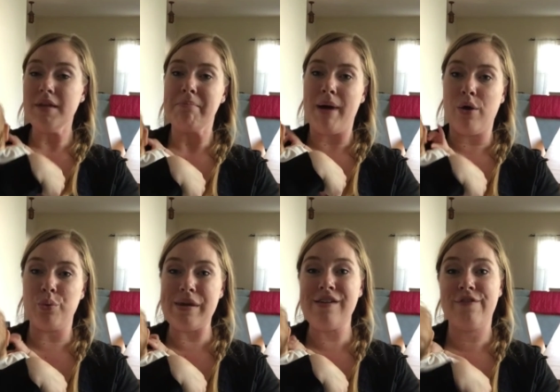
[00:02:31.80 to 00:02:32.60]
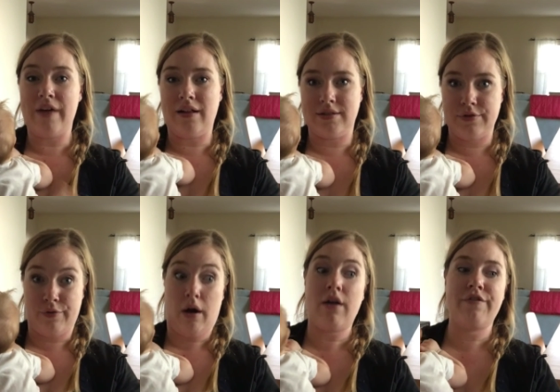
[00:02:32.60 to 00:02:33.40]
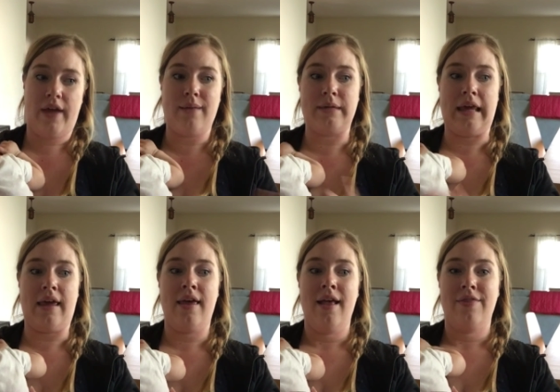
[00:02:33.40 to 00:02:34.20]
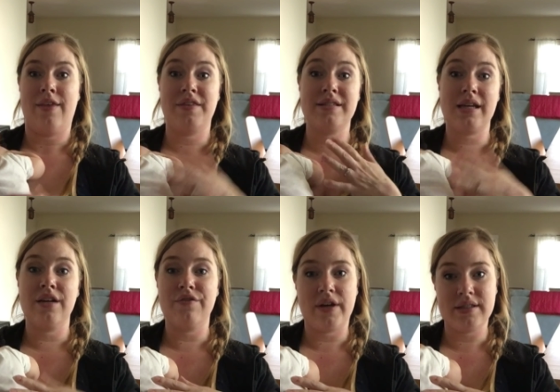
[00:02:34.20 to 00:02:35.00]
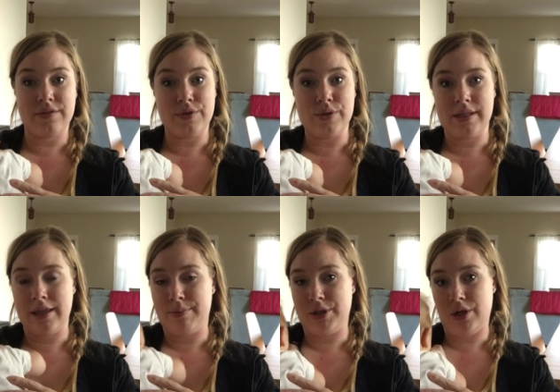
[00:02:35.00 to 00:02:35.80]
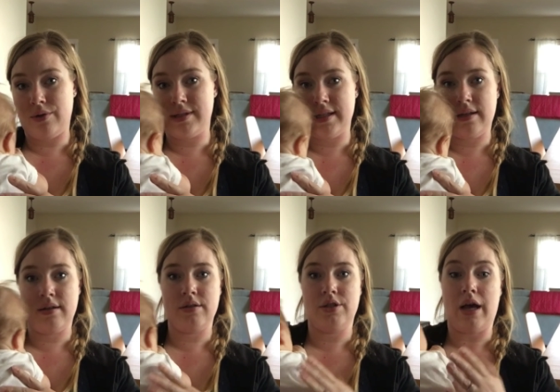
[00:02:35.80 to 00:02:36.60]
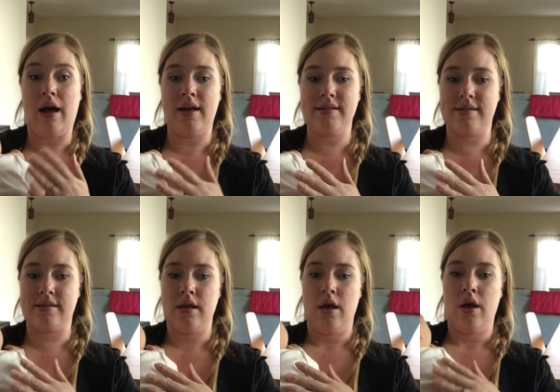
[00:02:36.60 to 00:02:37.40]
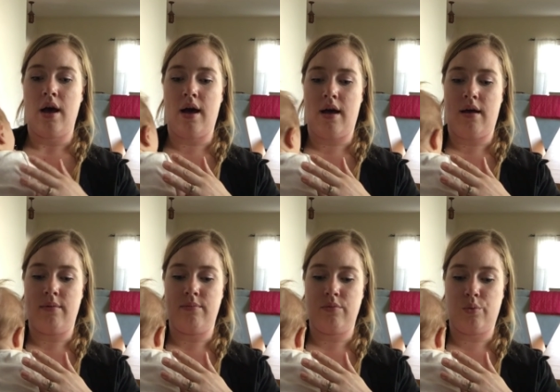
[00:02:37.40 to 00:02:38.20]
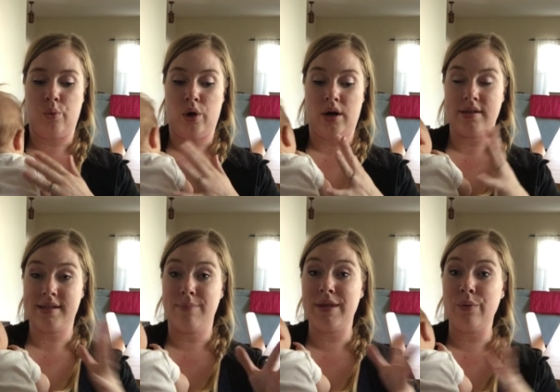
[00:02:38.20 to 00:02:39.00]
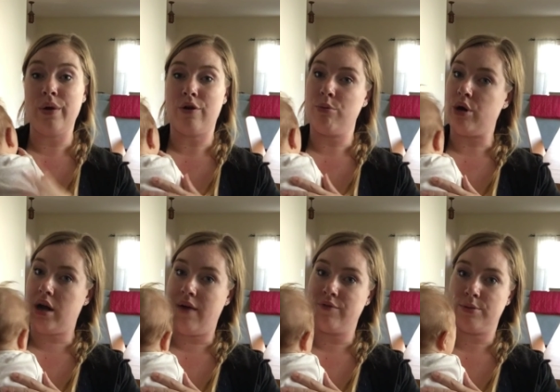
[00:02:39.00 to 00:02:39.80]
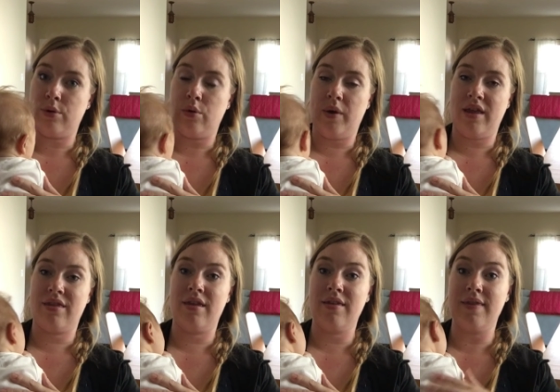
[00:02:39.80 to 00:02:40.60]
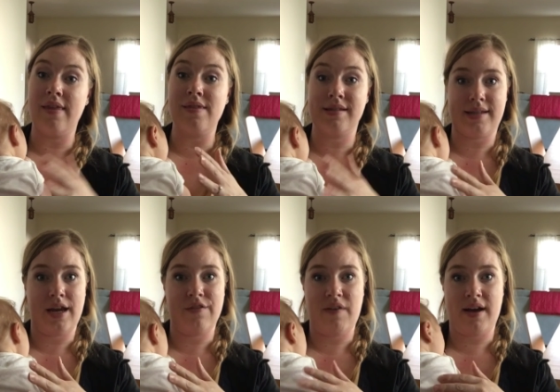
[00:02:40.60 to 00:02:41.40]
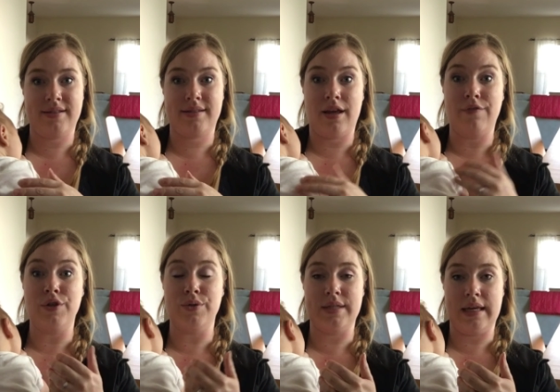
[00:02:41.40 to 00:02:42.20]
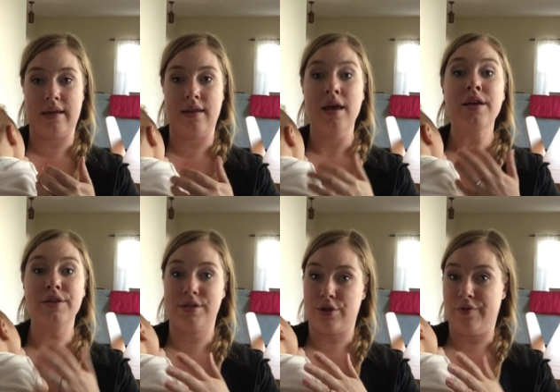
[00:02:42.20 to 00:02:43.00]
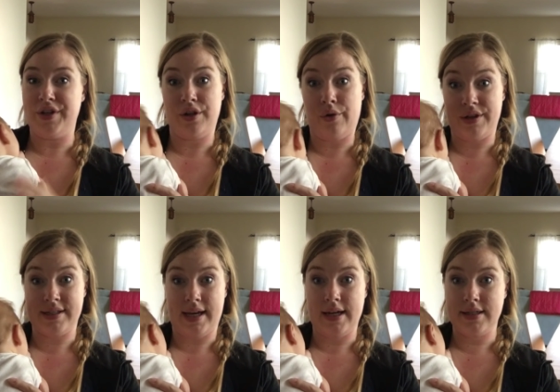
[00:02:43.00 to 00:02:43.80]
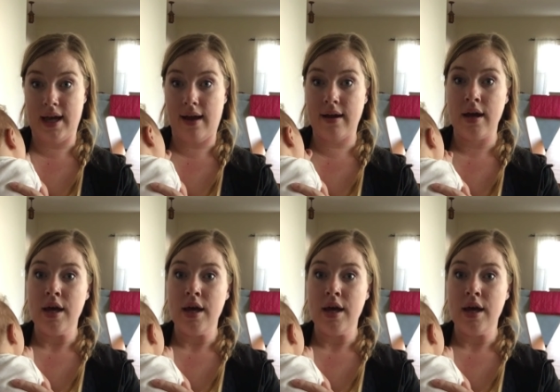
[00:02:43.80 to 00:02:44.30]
But we felt for our family that the side effects of using the Pitocin to us were something we were more comfortable with than the side effects of using the Cervidil or the Cytotec.